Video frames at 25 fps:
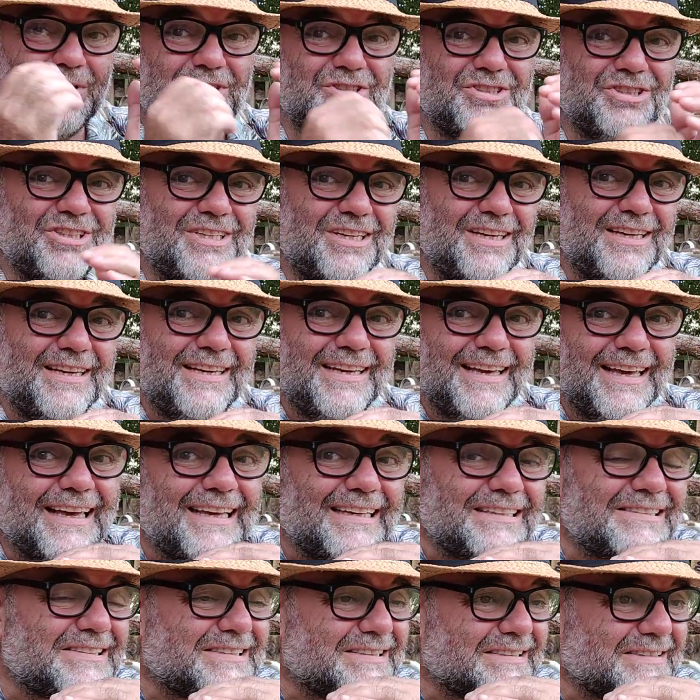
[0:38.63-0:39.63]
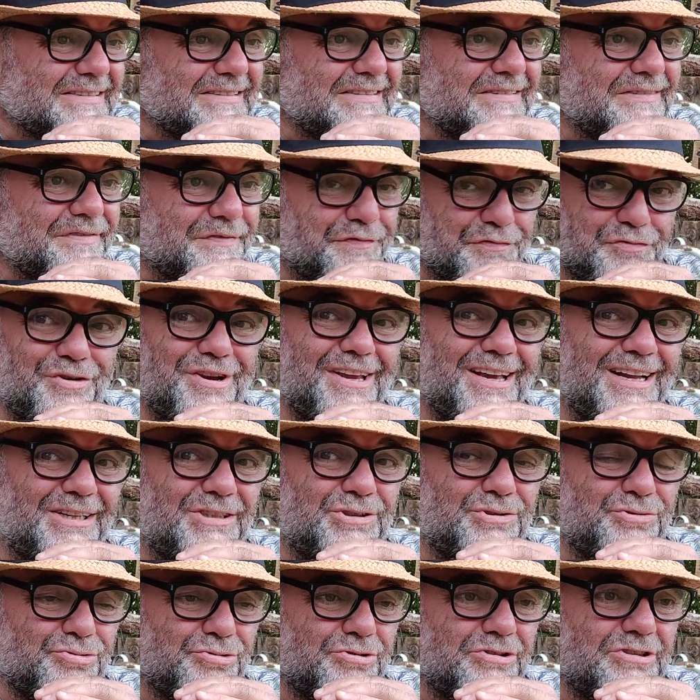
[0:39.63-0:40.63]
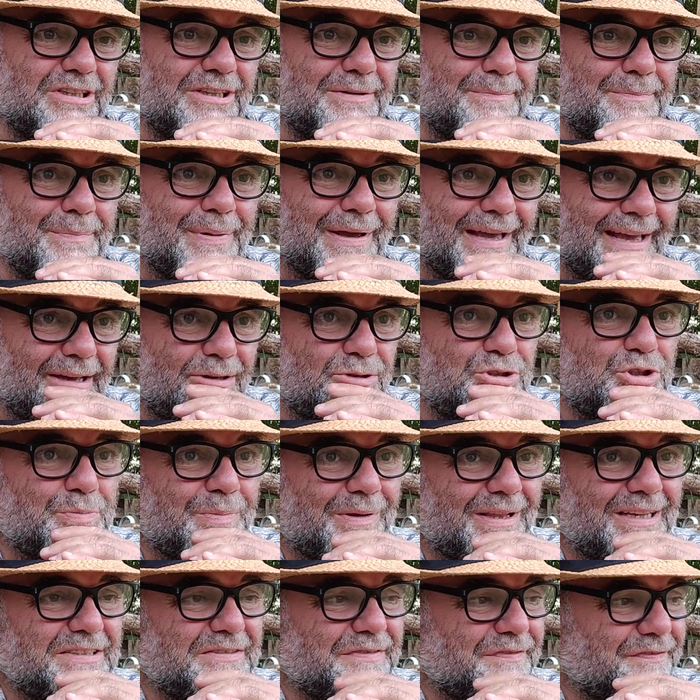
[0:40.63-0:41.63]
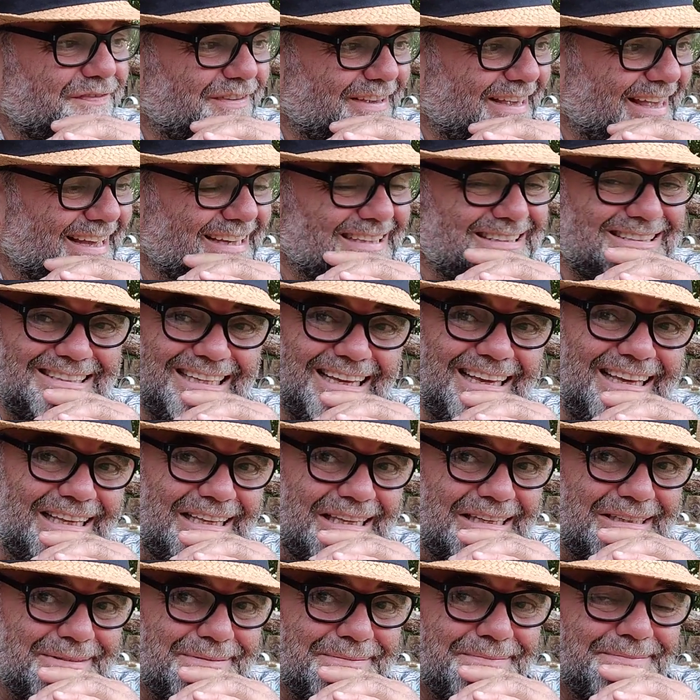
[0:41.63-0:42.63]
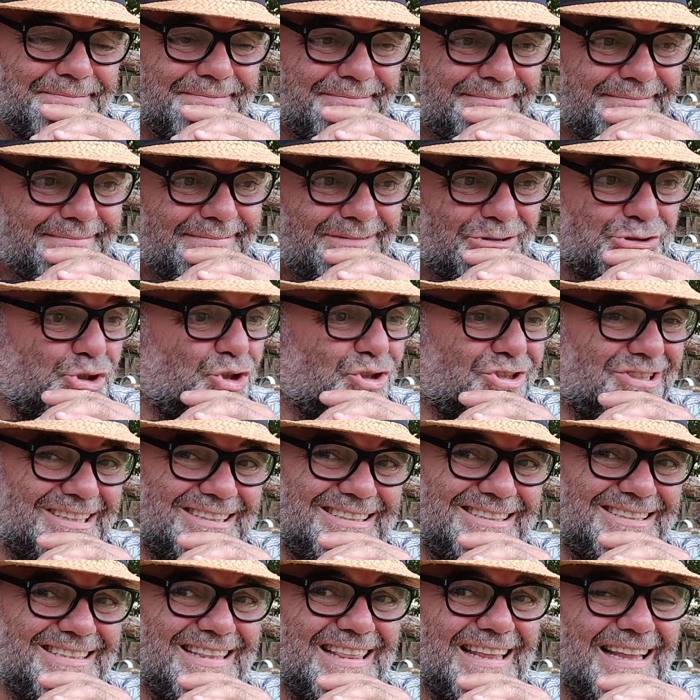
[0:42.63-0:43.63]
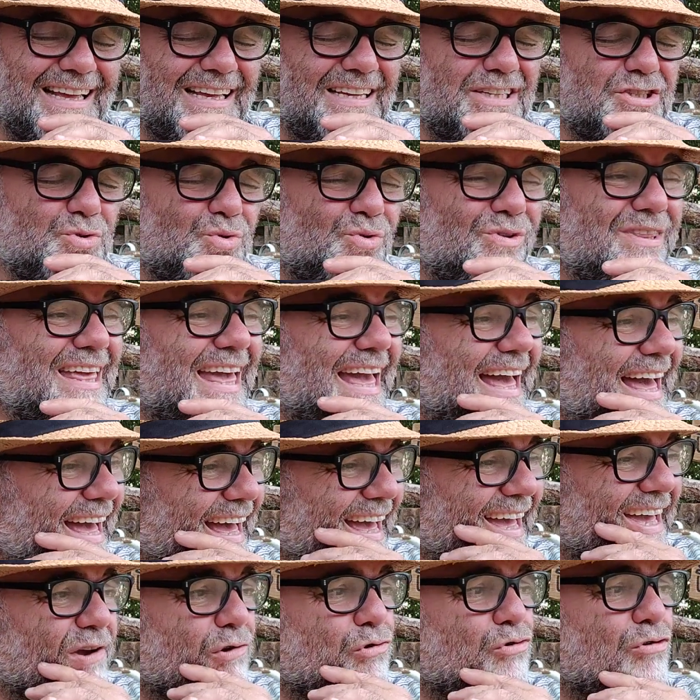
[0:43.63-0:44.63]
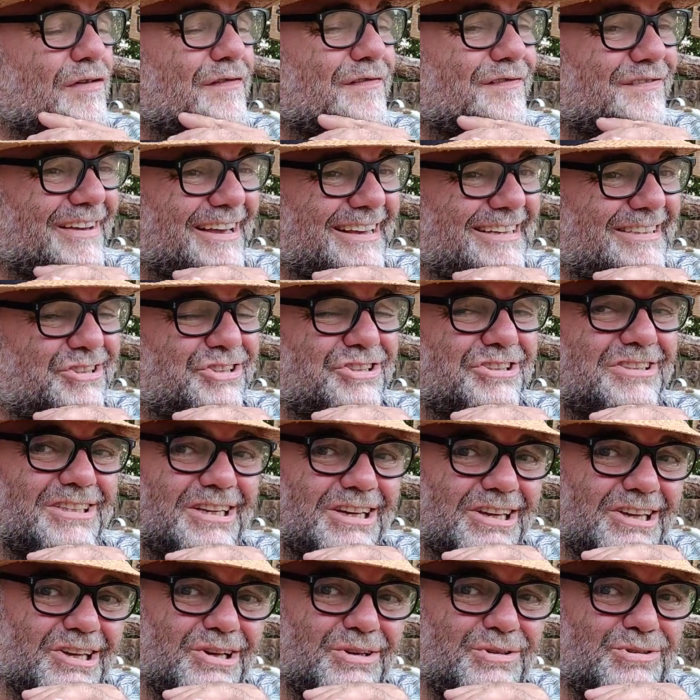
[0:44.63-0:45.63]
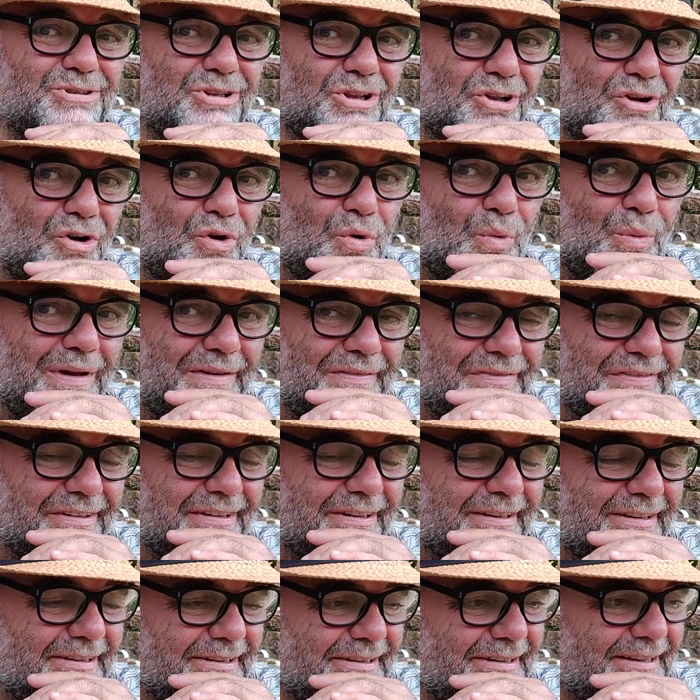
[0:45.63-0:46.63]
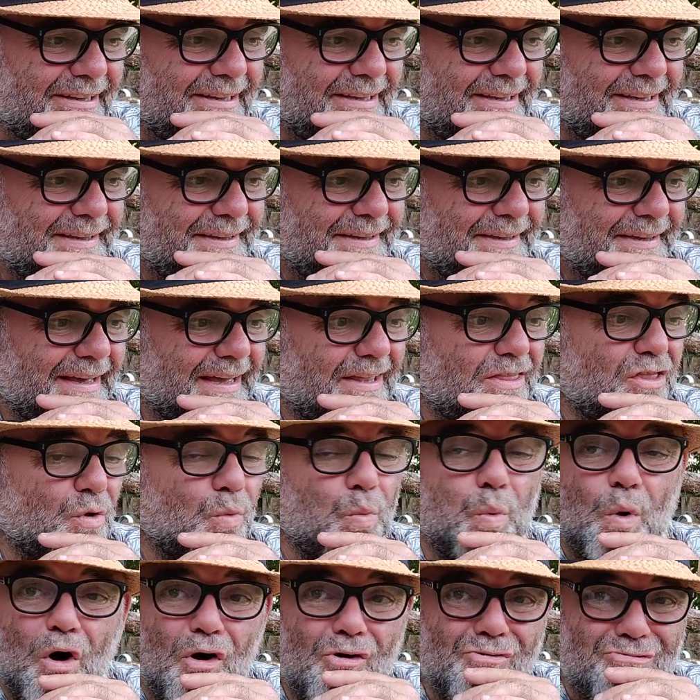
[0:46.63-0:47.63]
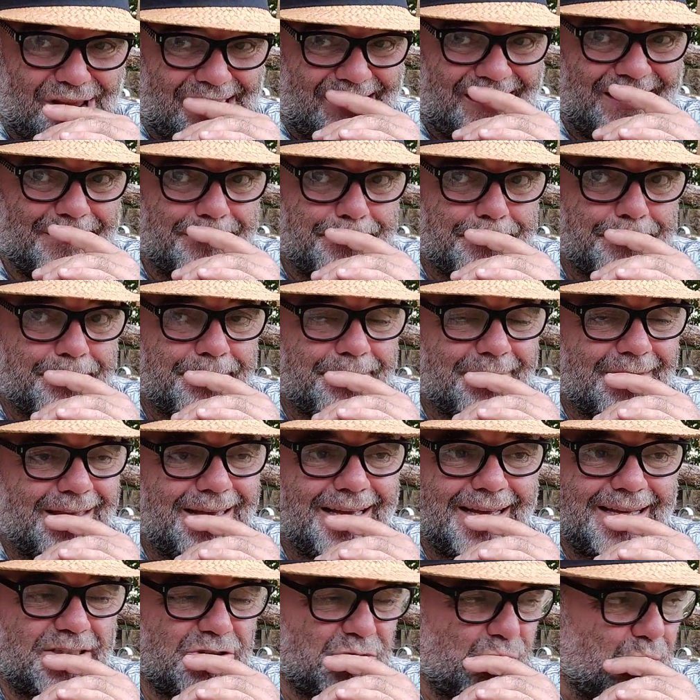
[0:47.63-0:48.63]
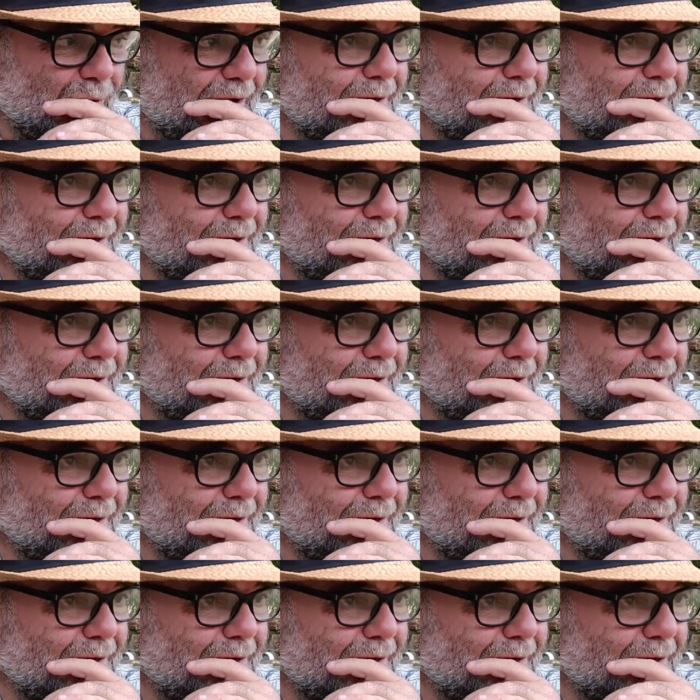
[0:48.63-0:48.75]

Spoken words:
which is £300 plus VAT. It's not just that, it's all the aggravation that goes along with it. And the worry as